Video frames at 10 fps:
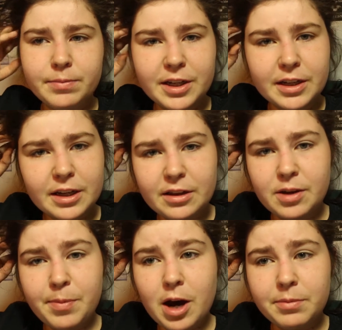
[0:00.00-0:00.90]
Like at the
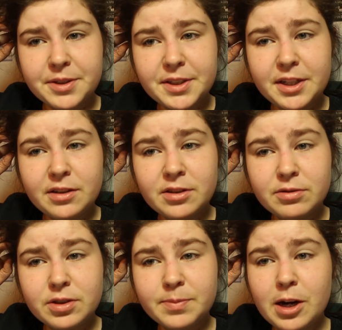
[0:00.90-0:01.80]
apartment scenes it
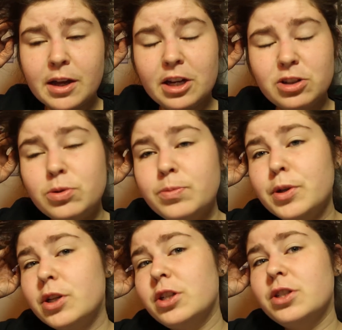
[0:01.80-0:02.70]
was smart casual
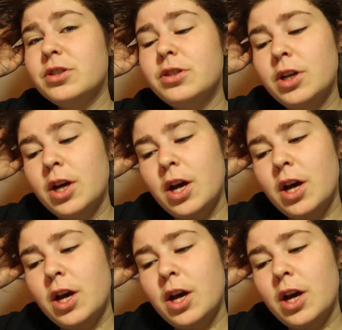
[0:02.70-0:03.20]
because